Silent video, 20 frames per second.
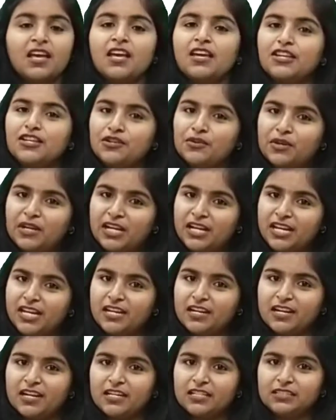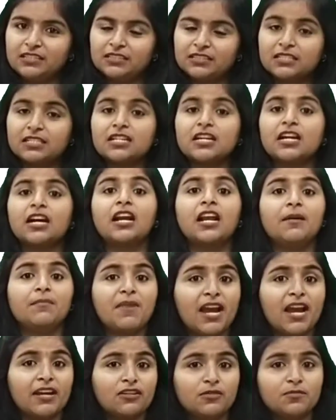Euglena,
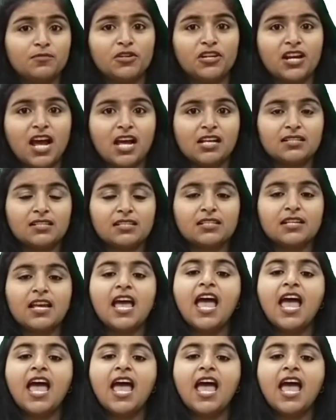Chlamydomonas